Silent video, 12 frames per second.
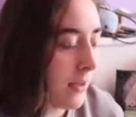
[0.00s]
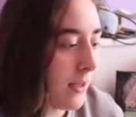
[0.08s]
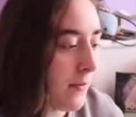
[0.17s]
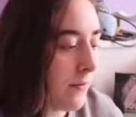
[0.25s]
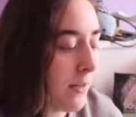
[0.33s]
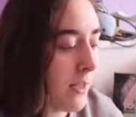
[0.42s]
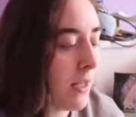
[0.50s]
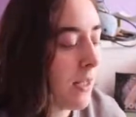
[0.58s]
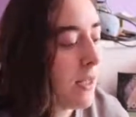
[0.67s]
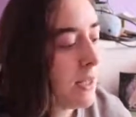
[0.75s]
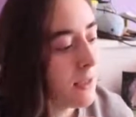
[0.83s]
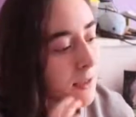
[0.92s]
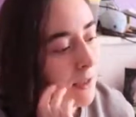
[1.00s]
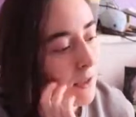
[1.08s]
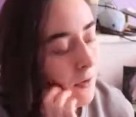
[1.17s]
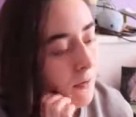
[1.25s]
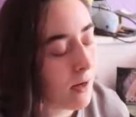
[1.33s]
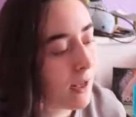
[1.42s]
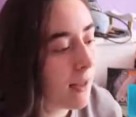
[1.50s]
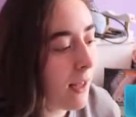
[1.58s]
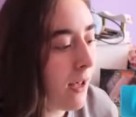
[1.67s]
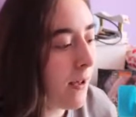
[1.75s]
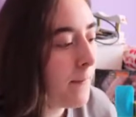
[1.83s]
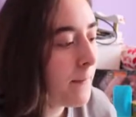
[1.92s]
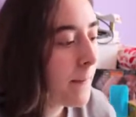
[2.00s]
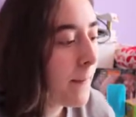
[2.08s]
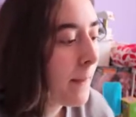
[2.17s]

lovely Cinderella.